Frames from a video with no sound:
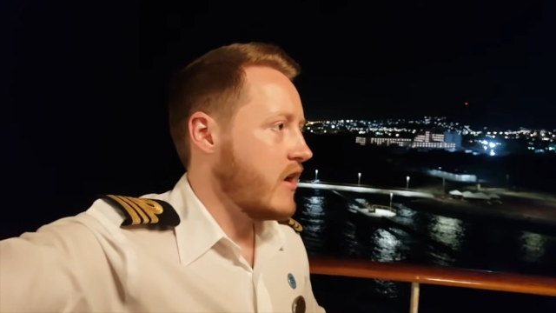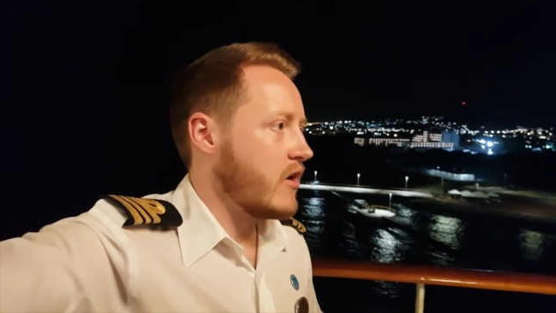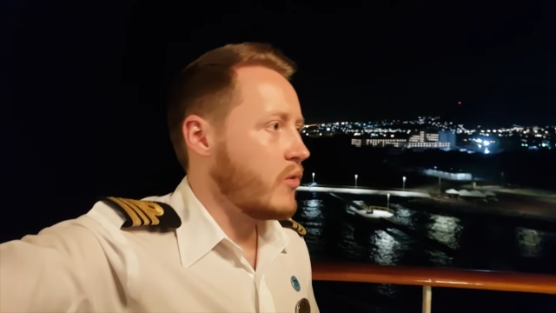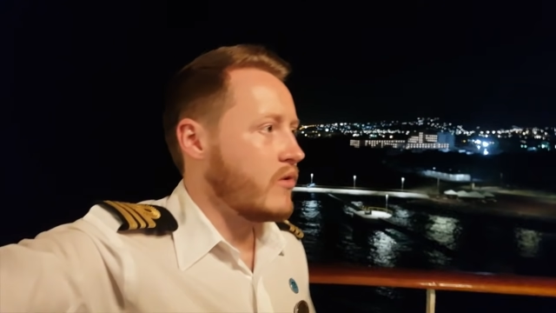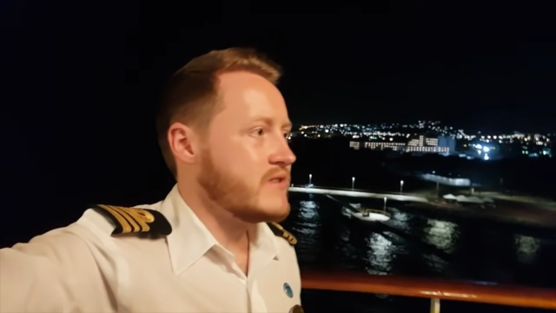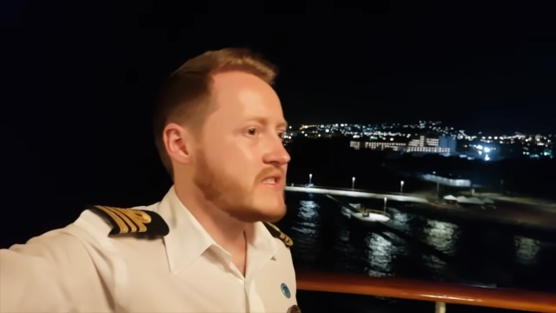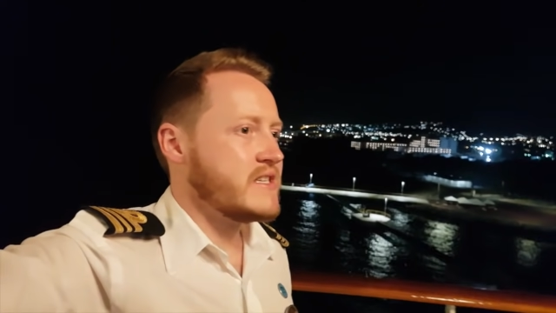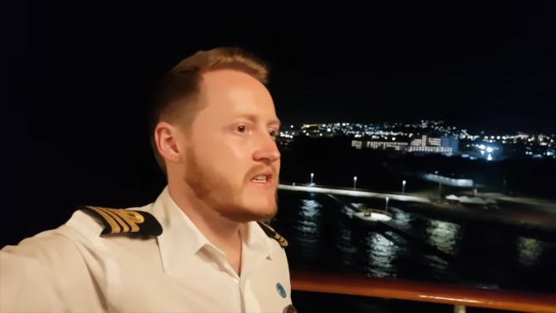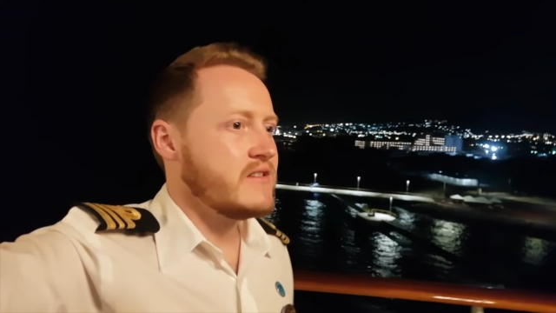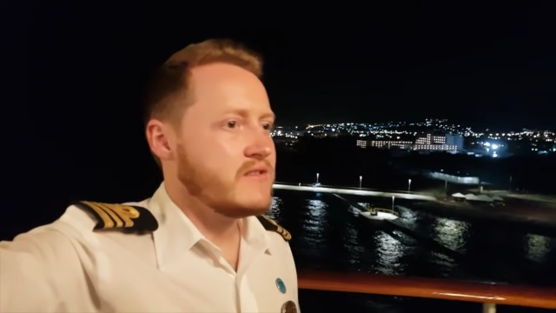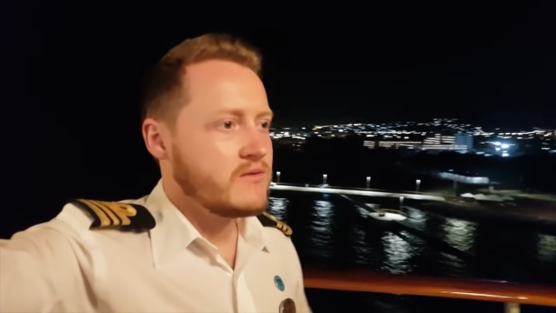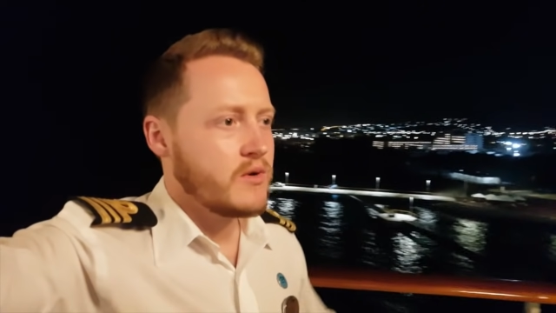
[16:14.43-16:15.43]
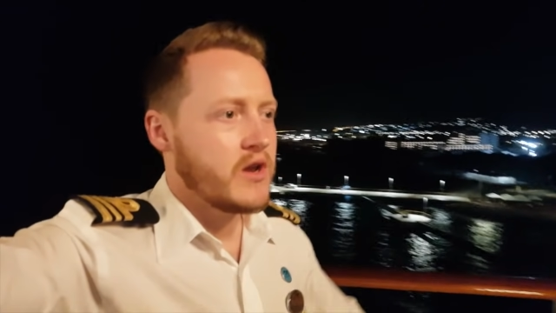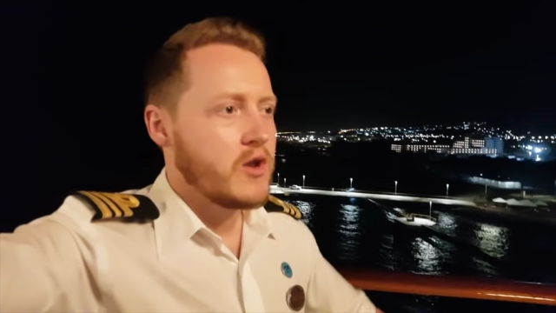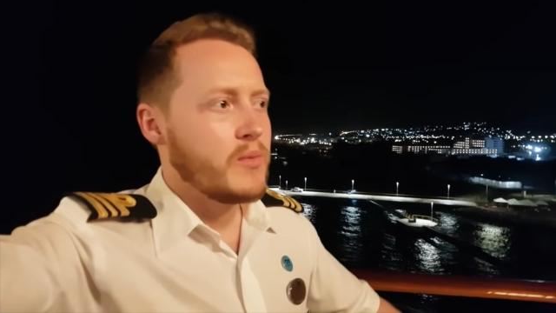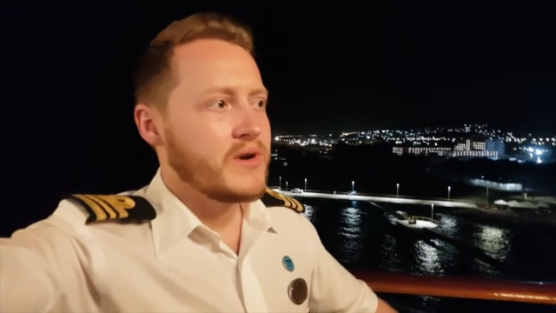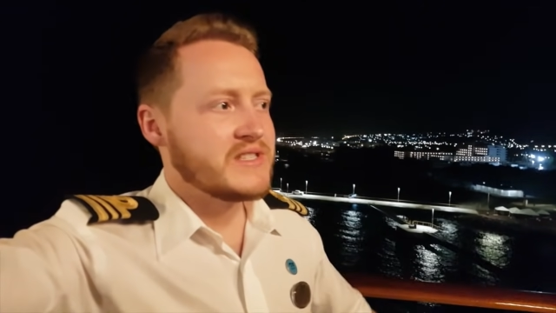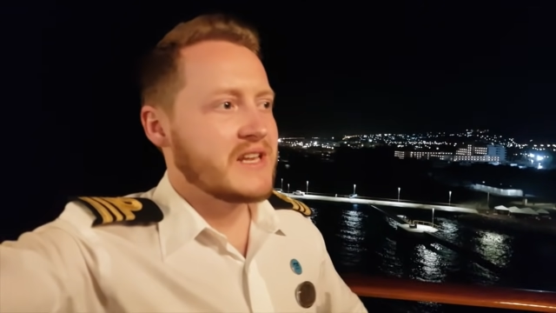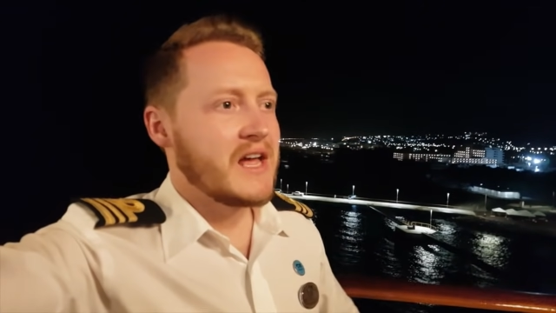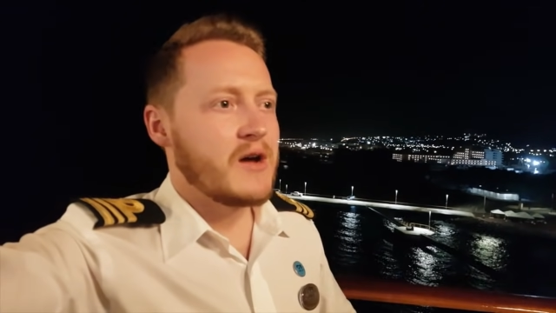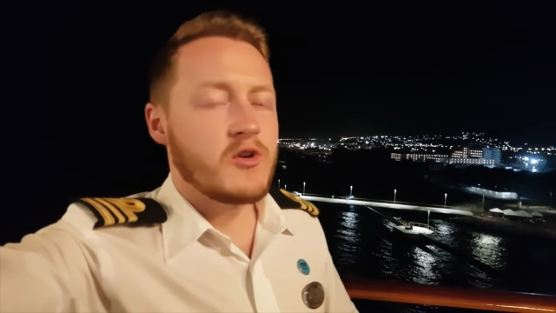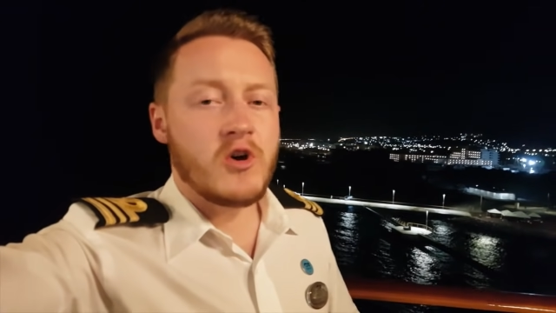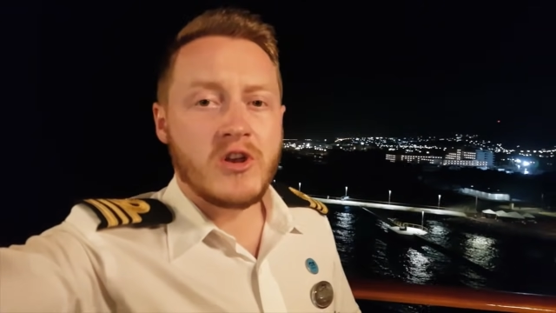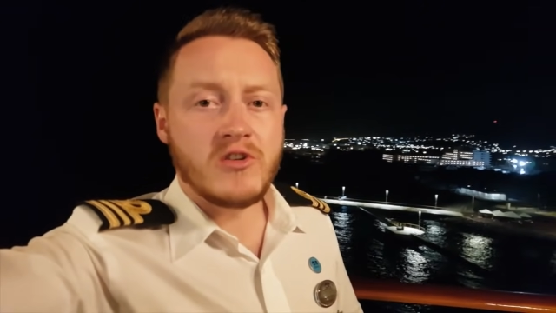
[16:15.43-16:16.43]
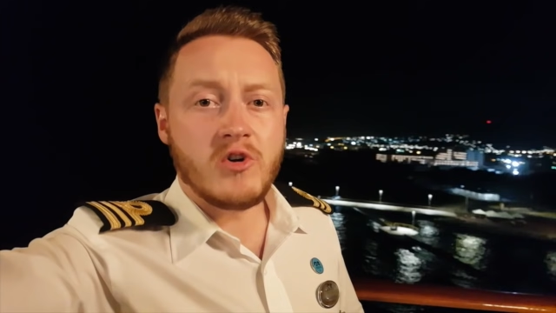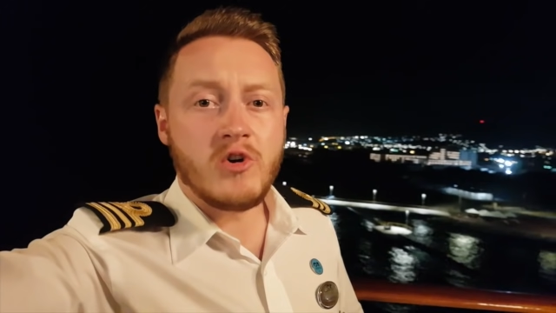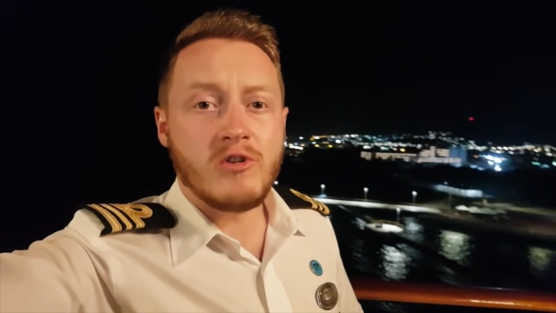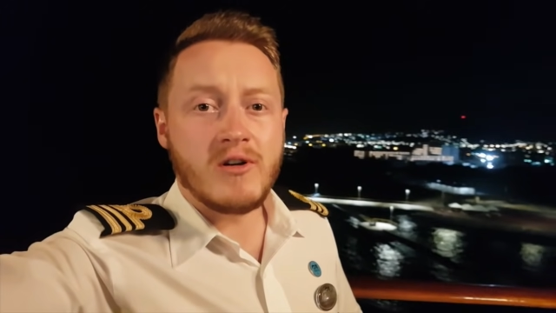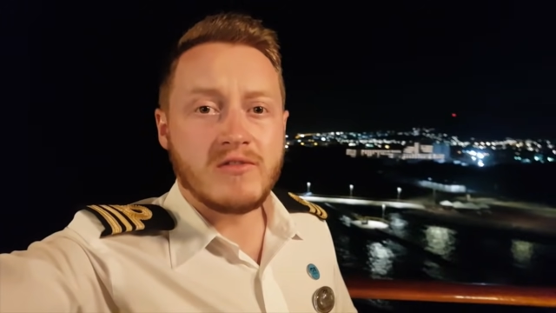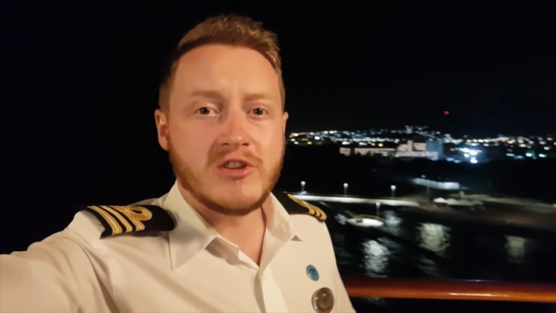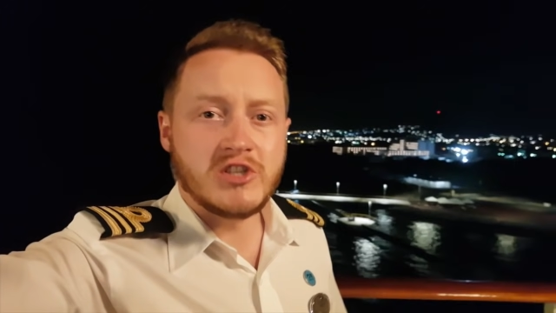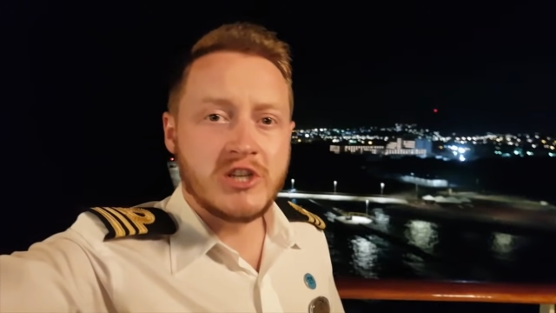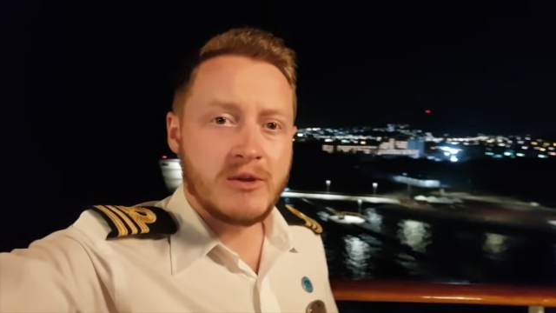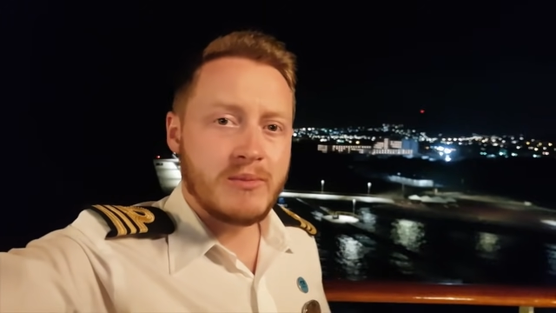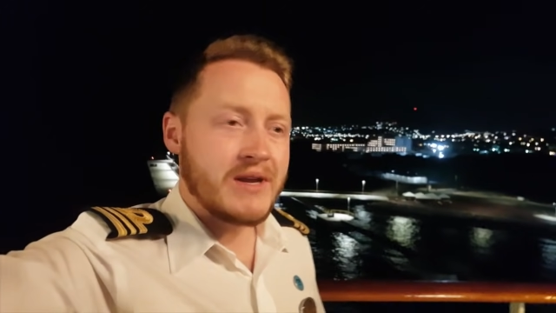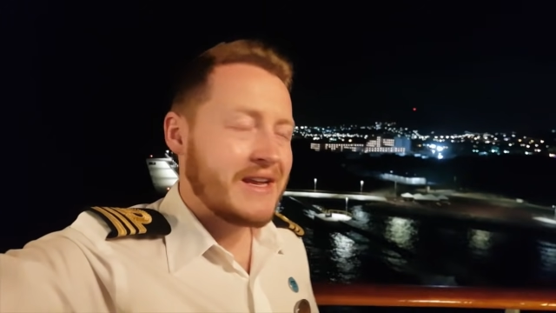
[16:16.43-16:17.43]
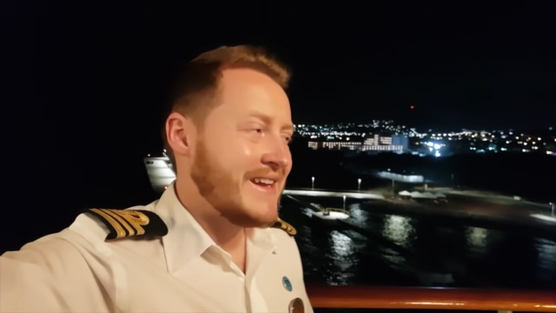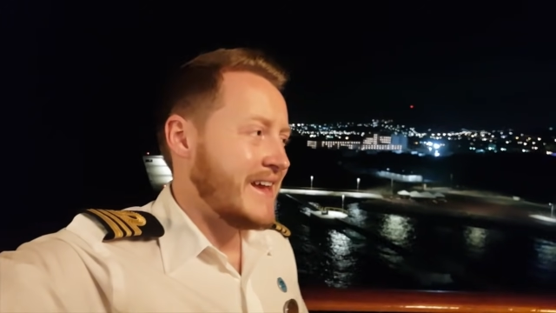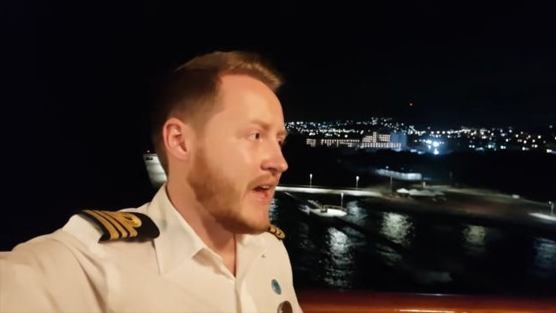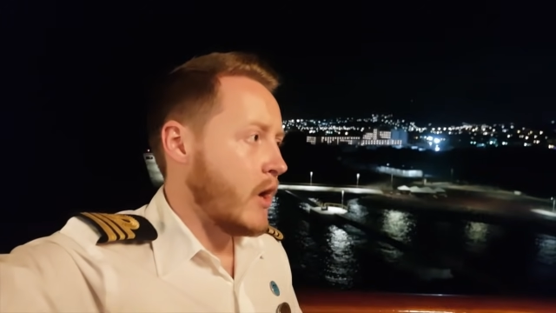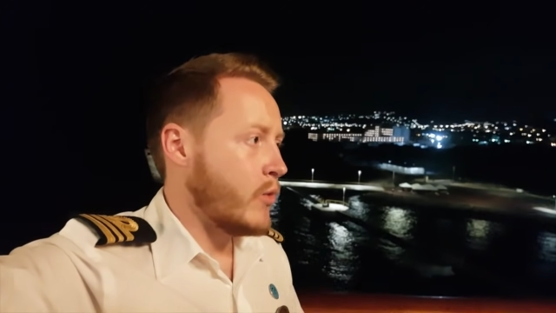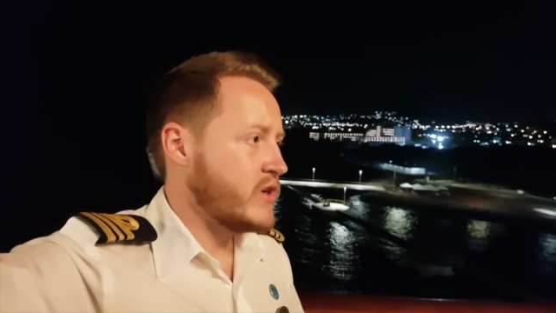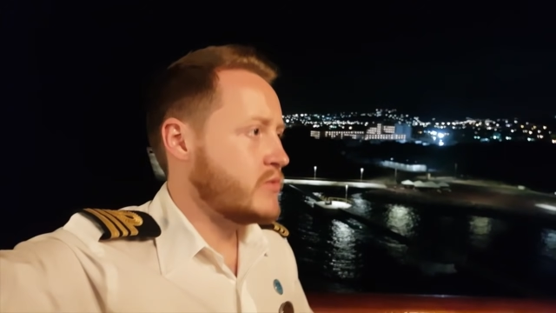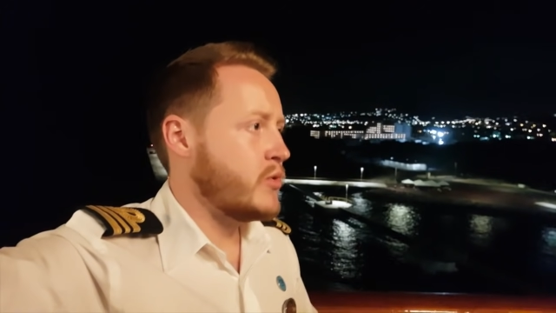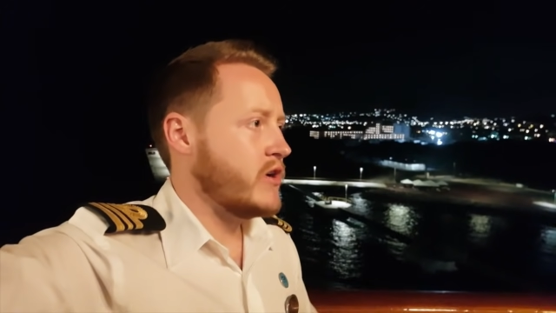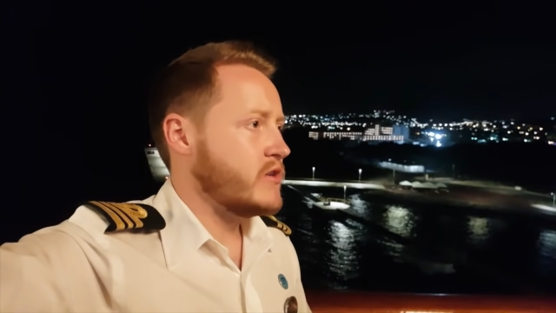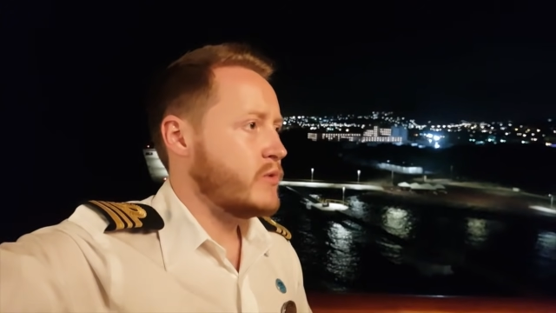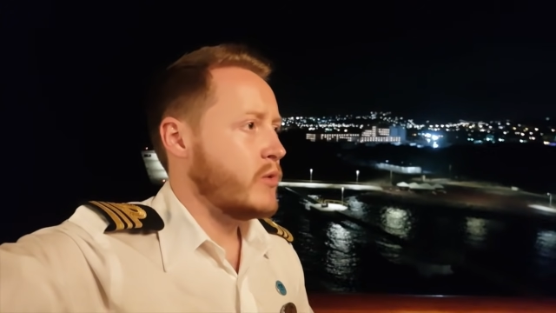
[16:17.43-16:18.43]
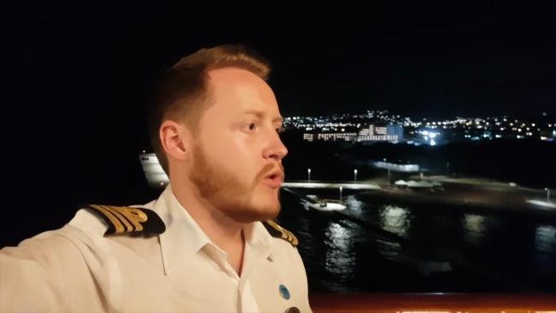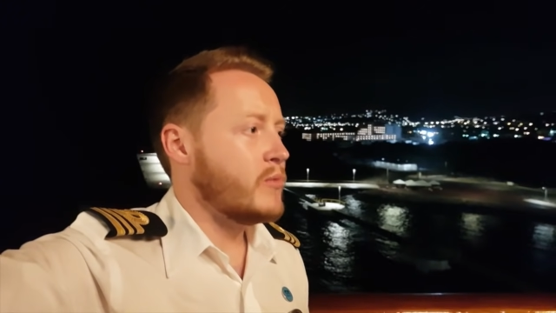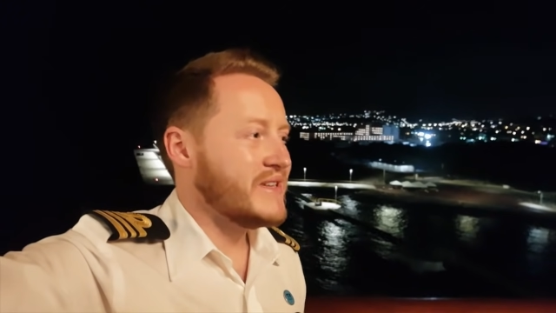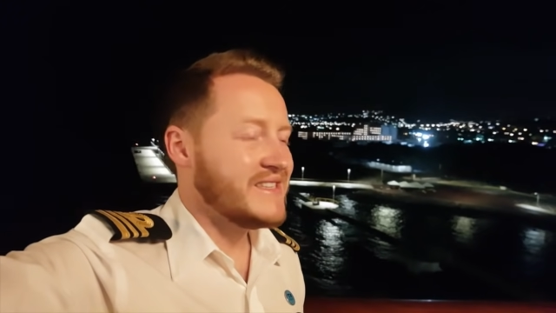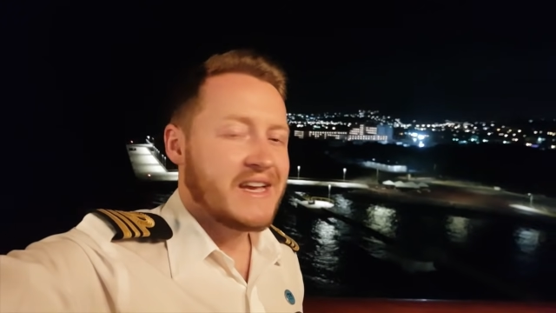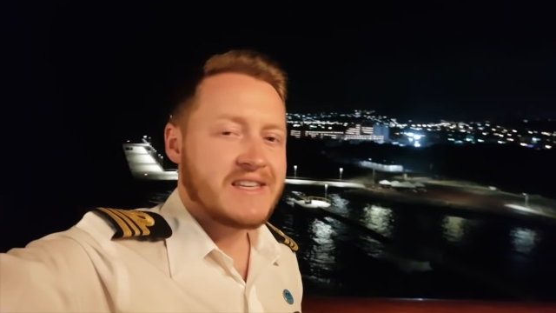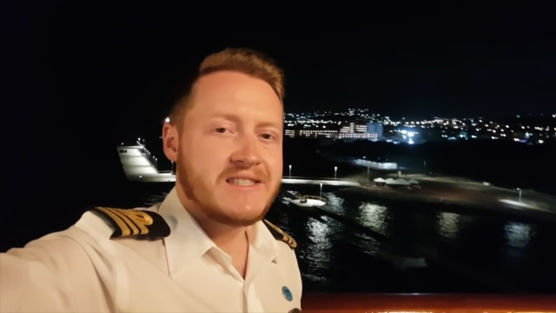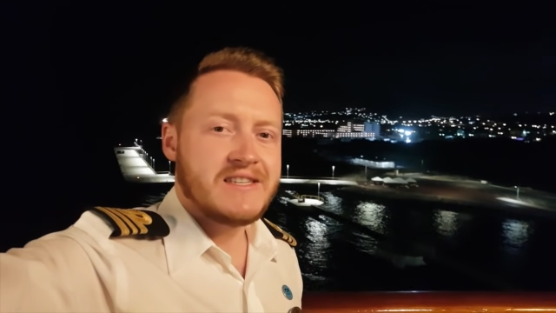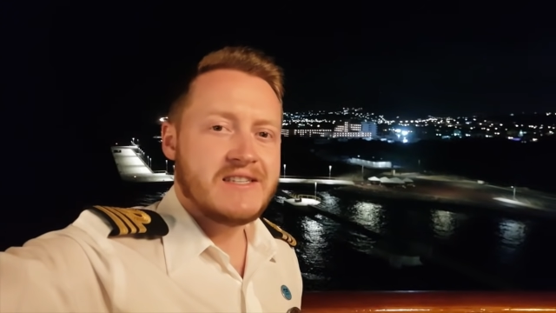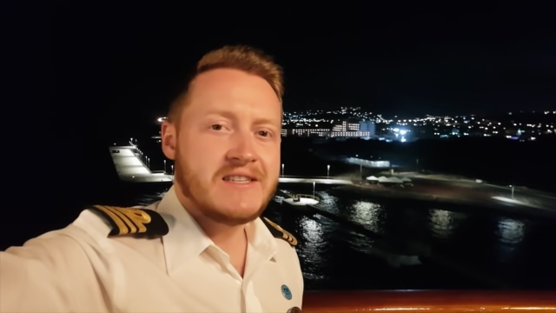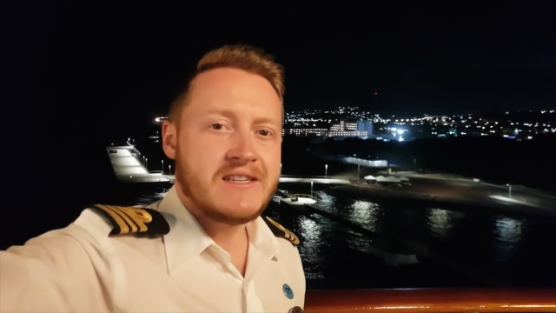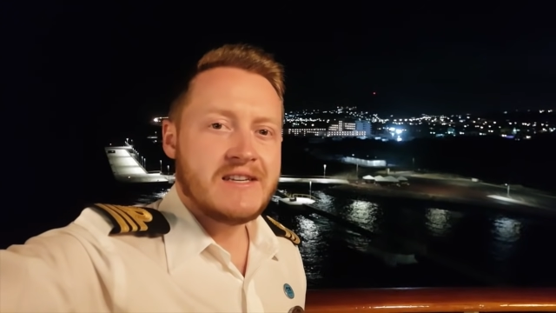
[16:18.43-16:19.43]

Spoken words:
quarantine where nobody's allowed on or off the ship, at which point we will be tested,